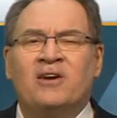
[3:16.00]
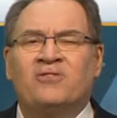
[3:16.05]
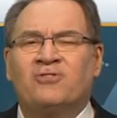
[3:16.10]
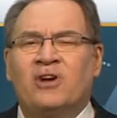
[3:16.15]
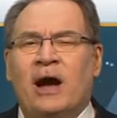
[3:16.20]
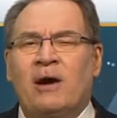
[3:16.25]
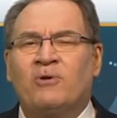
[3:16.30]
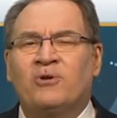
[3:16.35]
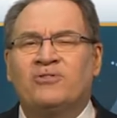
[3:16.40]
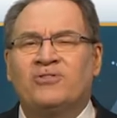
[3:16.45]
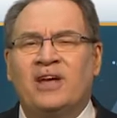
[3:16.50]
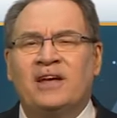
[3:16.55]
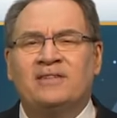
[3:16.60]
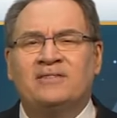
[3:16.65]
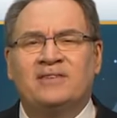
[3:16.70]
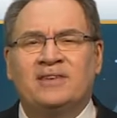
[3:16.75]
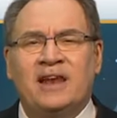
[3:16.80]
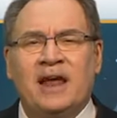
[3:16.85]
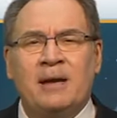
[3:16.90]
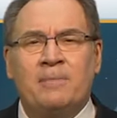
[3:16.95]
Showers
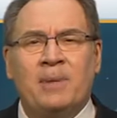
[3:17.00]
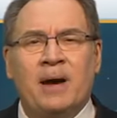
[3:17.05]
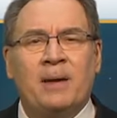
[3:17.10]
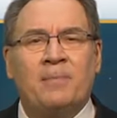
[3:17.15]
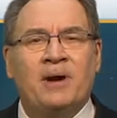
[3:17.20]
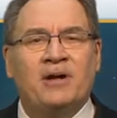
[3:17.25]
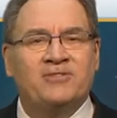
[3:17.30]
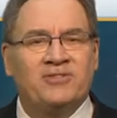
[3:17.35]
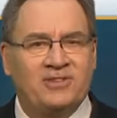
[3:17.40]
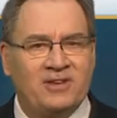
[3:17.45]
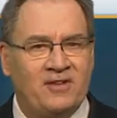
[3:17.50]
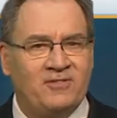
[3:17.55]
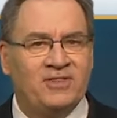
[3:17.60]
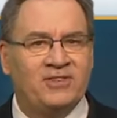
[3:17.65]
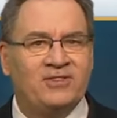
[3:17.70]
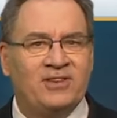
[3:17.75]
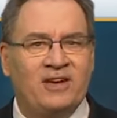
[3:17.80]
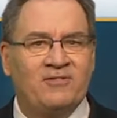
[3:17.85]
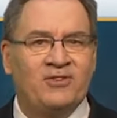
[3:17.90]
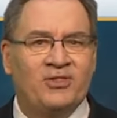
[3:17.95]
end tonight by about
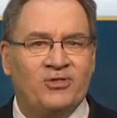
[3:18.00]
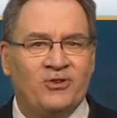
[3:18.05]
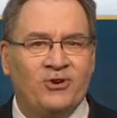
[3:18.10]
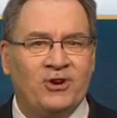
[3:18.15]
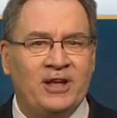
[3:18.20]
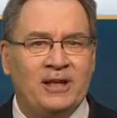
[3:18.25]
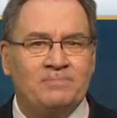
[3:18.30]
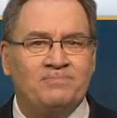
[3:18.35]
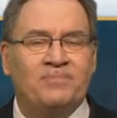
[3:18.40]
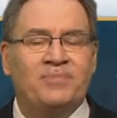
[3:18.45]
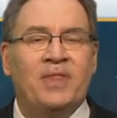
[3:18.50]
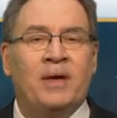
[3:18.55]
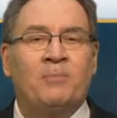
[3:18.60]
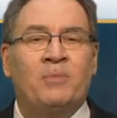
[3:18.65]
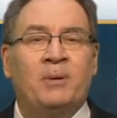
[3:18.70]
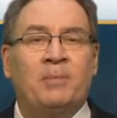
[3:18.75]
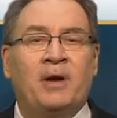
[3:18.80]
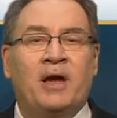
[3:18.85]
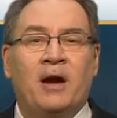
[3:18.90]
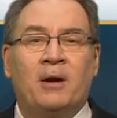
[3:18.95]
7, 7.30. Then
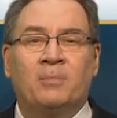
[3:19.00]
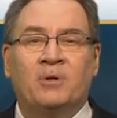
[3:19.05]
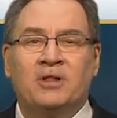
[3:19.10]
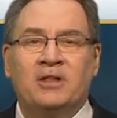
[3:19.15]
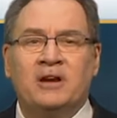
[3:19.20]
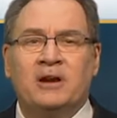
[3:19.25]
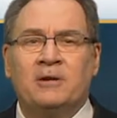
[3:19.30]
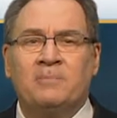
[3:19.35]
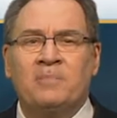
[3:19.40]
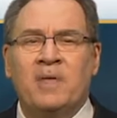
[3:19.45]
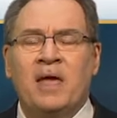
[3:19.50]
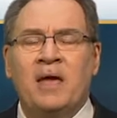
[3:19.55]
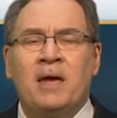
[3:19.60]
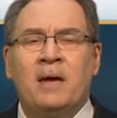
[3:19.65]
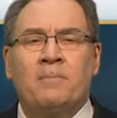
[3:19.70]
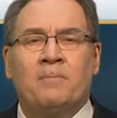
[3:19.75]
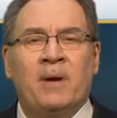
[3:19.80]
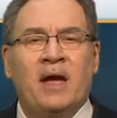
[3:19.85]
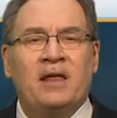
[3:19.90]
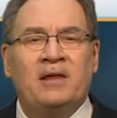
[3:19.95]
we become clear,
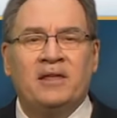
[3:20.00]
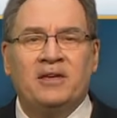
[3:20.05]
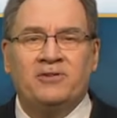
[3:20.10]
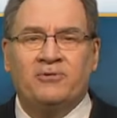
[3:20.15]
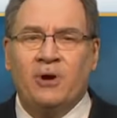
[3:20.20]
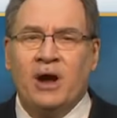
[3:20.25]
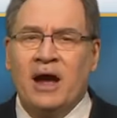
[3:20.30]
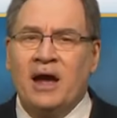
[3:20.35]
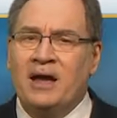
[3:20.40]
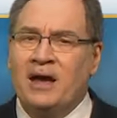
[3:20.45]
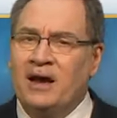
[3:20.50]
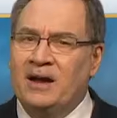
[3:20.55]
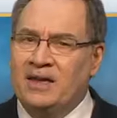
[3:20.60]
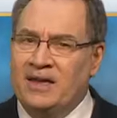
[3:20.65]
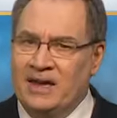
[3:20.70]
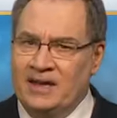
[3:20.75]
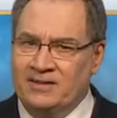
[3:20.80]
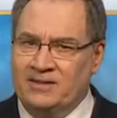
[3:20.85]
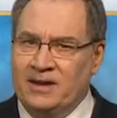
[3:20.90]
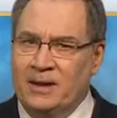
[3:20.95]
mainly dry.
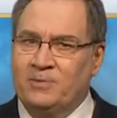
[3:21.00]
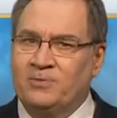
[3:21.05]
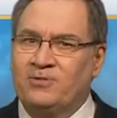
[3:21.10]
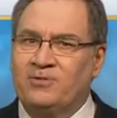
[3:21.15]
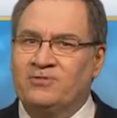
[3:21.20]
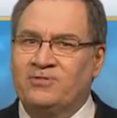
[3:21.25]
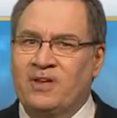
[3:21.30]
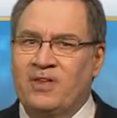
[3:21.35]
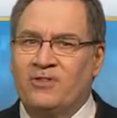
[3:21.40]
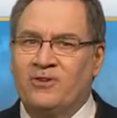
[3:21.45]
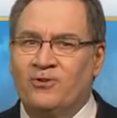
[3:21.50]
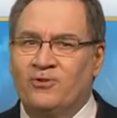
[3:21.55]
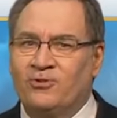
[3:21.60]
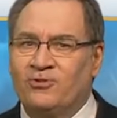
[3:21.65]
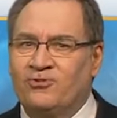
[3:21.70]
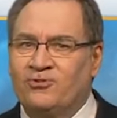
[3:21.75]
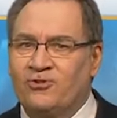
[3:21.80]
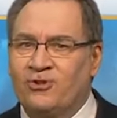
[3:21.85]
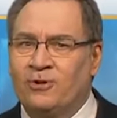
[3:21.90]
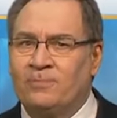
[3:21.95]
Again, temperatures on the
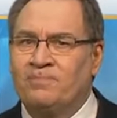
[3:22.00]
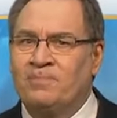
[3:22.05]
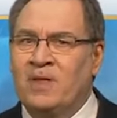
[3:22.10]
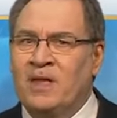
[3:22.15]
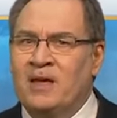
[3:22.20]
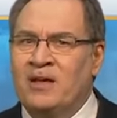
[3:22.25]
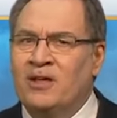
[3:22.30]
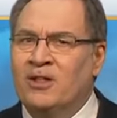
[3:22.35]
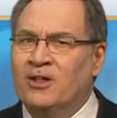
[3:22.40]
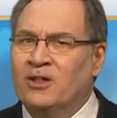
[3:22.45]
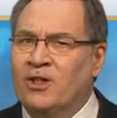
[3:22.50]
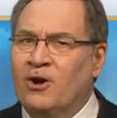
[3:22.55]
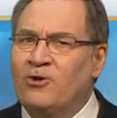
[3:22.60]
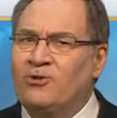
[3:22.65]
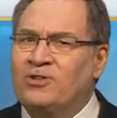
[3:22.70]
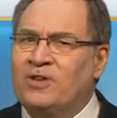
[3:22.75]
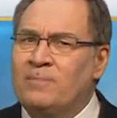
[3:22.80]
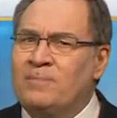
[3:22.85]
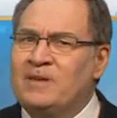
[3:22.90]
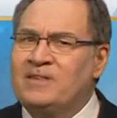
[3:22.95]
North Shore
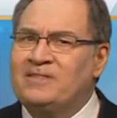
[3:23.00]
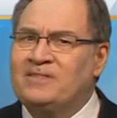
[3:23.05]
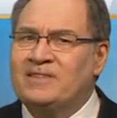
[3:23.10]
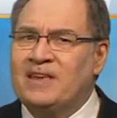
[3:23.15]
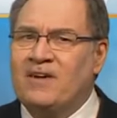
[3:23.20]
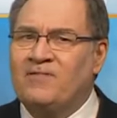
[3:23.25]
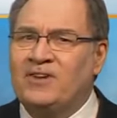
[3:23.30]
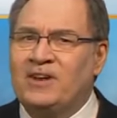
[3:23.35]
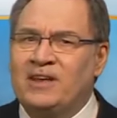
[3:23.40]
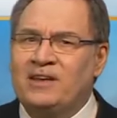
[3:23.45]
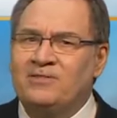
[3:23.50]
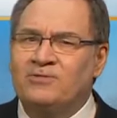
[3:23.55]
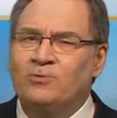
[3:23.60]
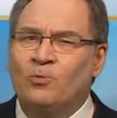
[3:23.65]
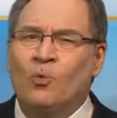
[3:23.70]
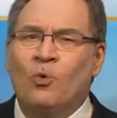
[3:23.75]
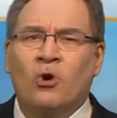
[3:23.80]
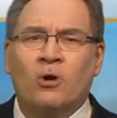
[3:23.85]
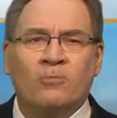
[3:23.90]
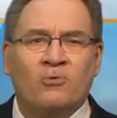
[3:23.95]
low to mid 70s,
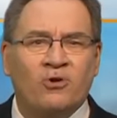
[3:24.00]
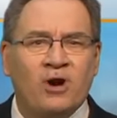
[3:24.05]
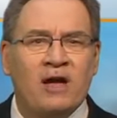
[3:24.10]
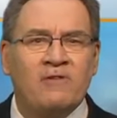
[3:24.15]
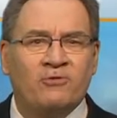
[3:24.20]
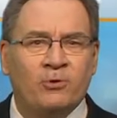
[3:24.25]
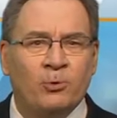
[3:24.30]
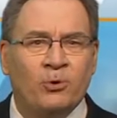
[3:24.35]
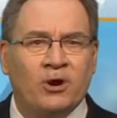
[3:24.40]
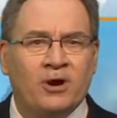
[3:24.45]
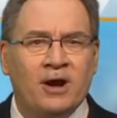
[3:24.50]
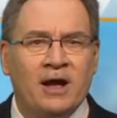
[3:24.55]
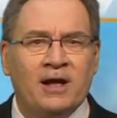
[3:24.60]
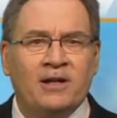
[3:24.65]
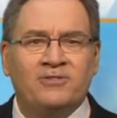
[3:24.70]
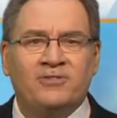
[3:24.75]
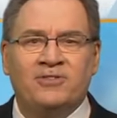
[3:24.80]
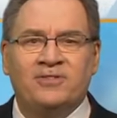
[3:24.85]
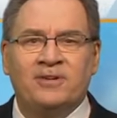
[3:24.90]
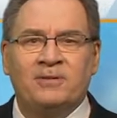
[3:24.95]
warmer everywhere
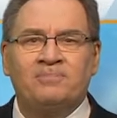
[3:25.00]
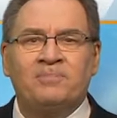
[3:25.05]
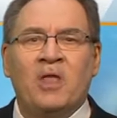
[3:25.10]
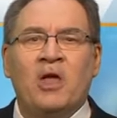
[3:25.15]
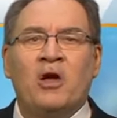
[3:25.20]
else.